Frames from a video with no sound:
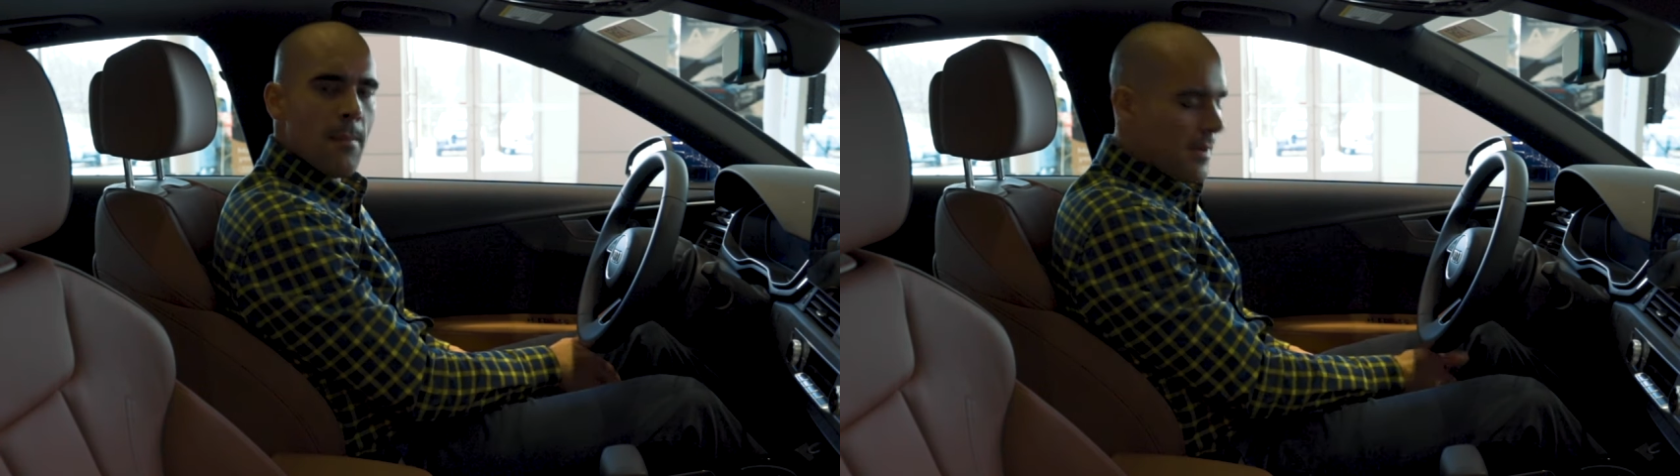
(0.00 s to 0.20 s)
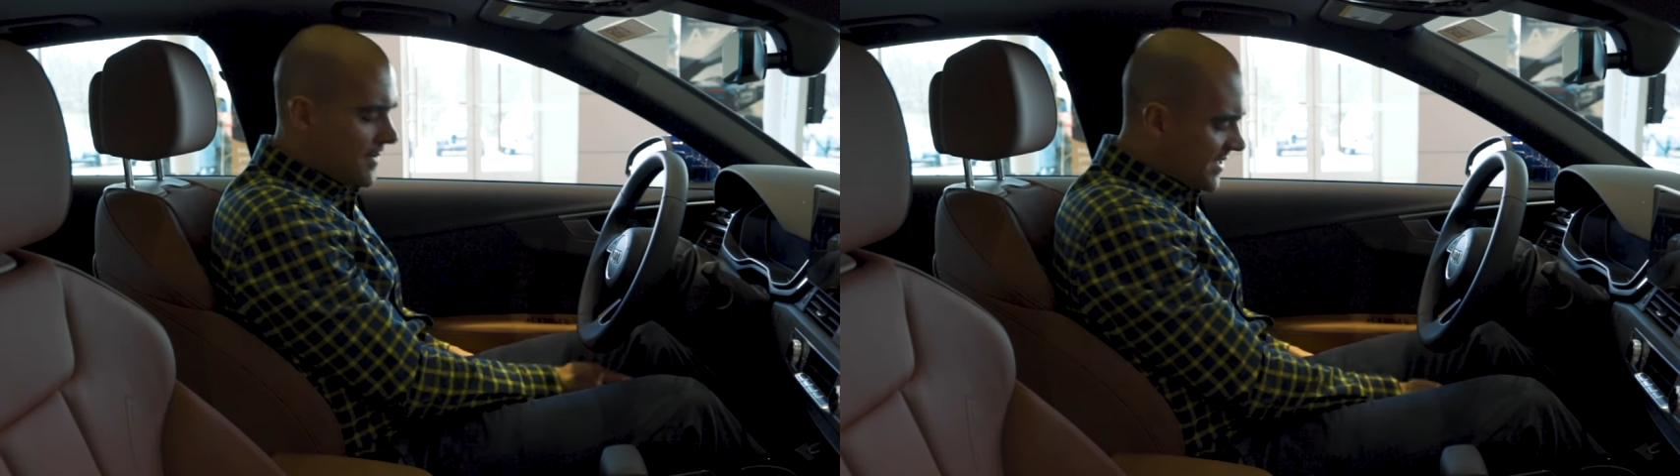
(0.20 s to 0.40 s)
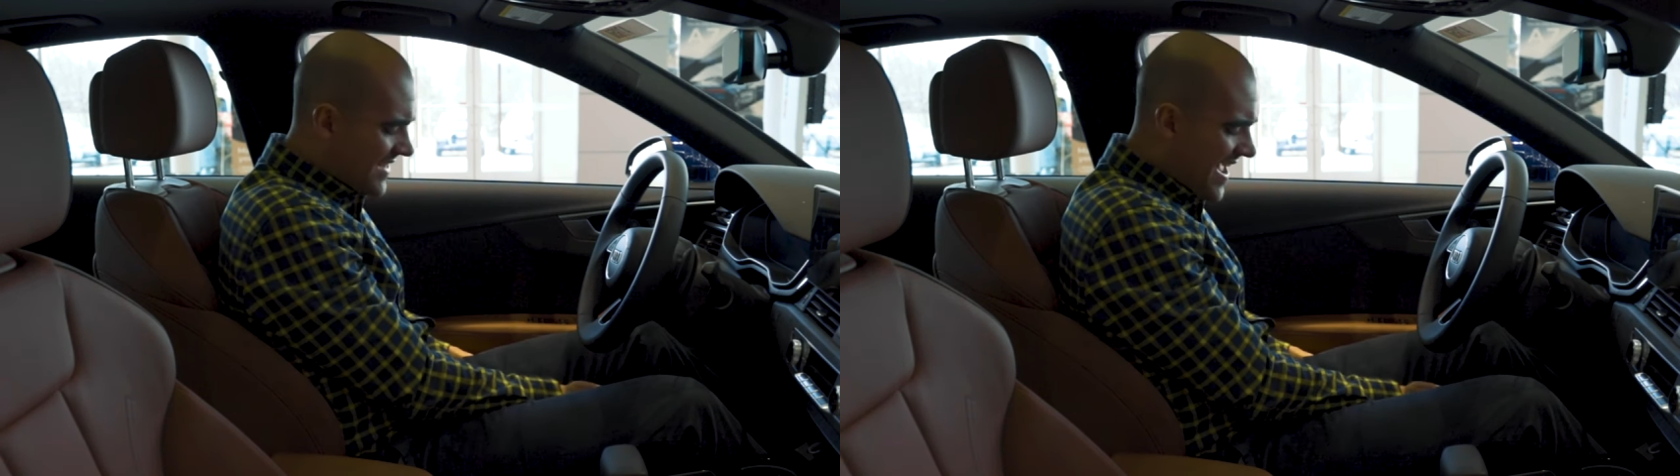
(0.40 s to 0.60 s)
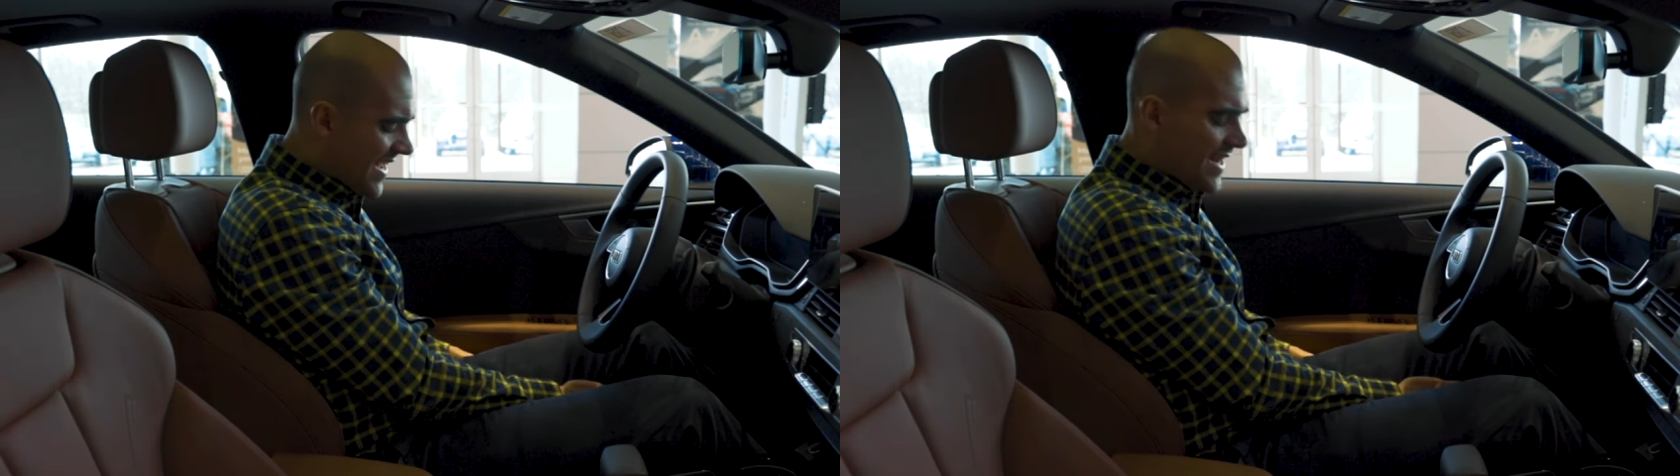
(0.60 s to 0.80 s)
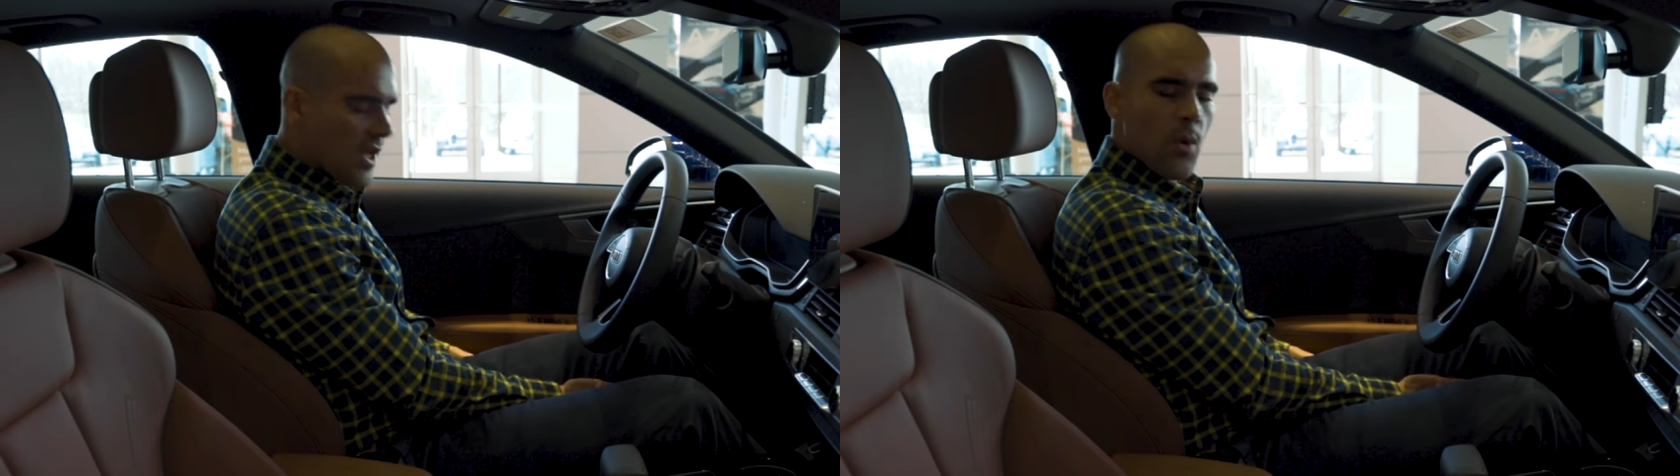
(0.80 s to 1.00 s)
but I'm just
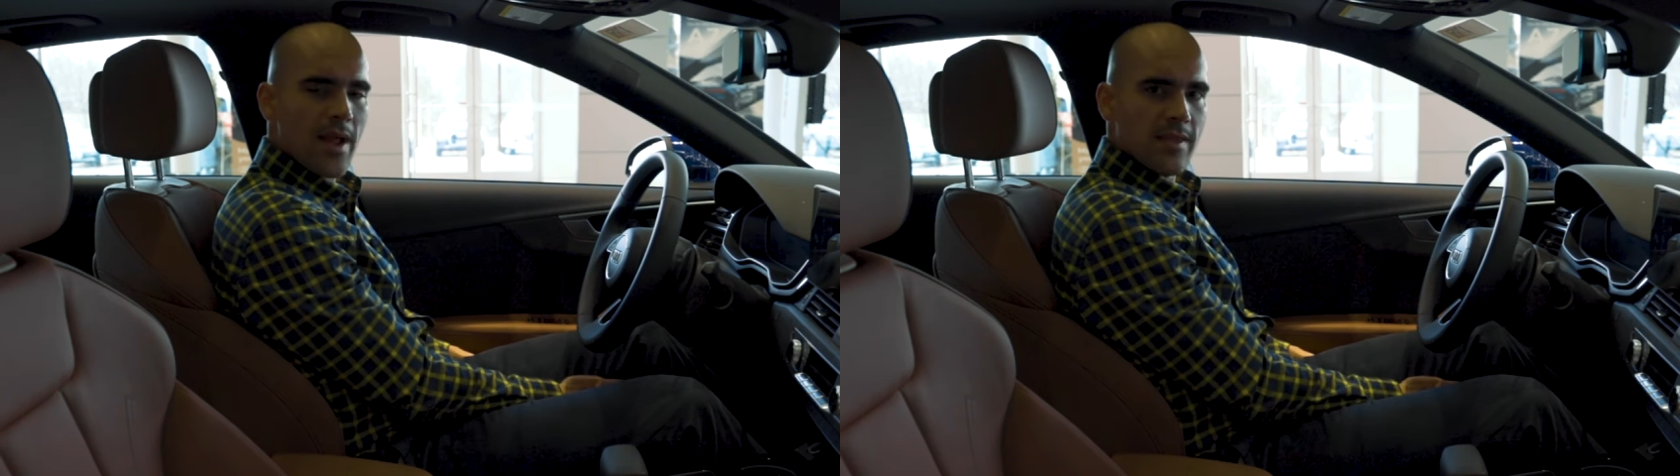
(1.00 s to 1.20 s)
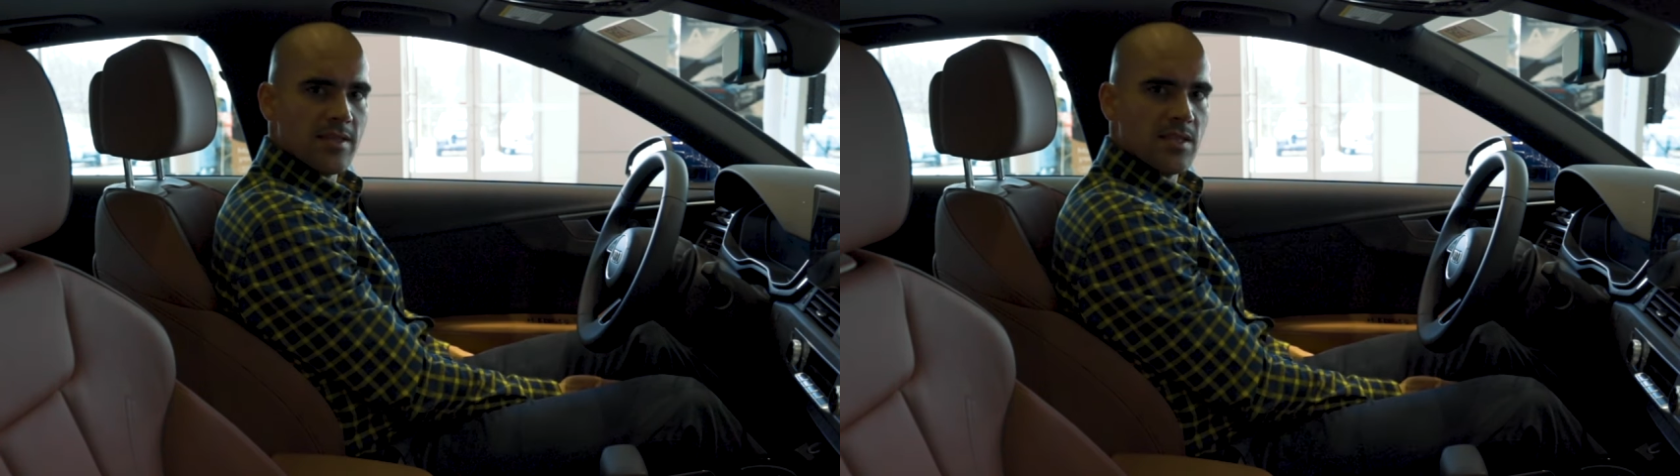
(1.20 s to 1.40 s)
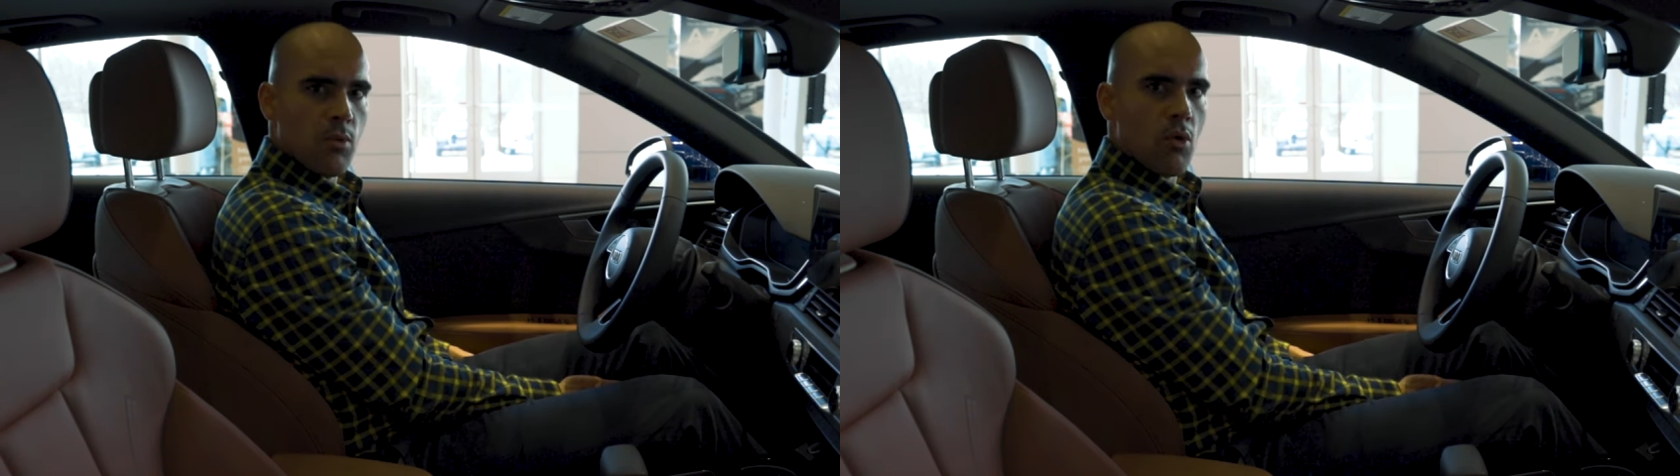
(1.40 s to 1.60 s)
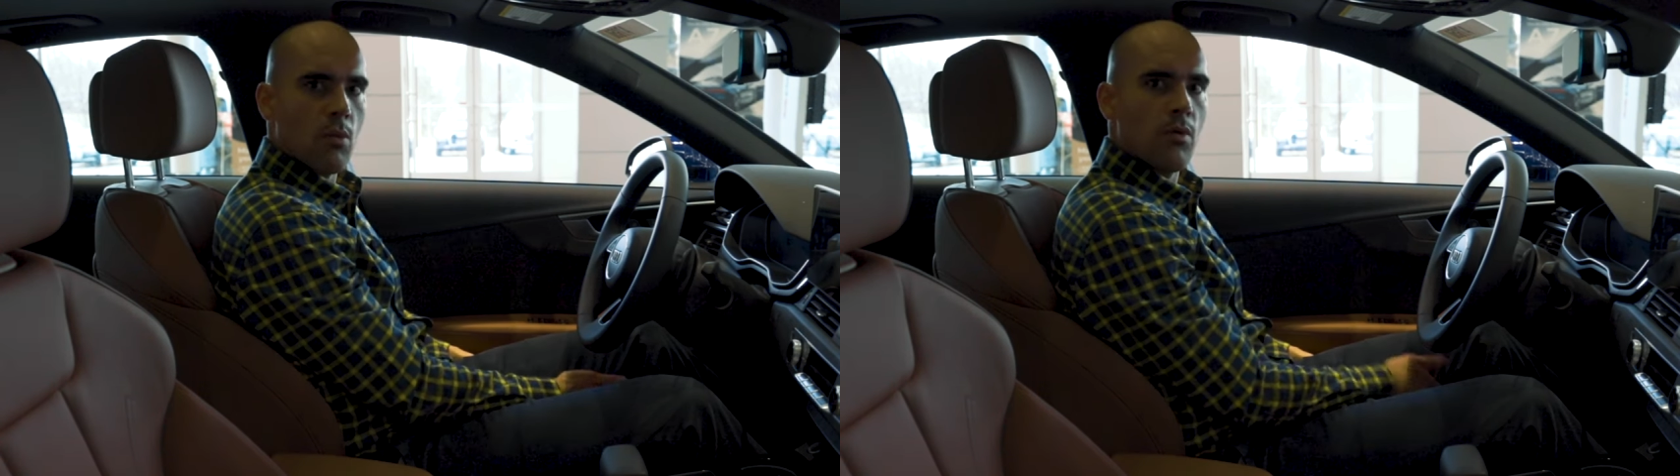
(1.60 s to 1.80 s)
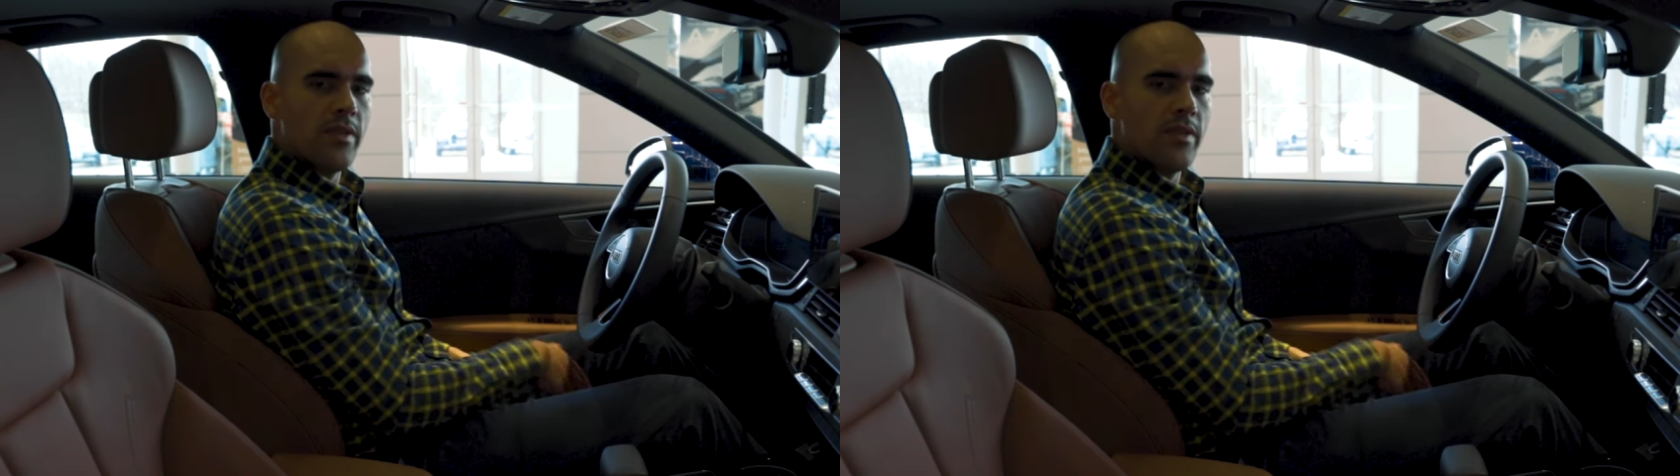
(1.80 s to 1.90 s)
not getting quite the support.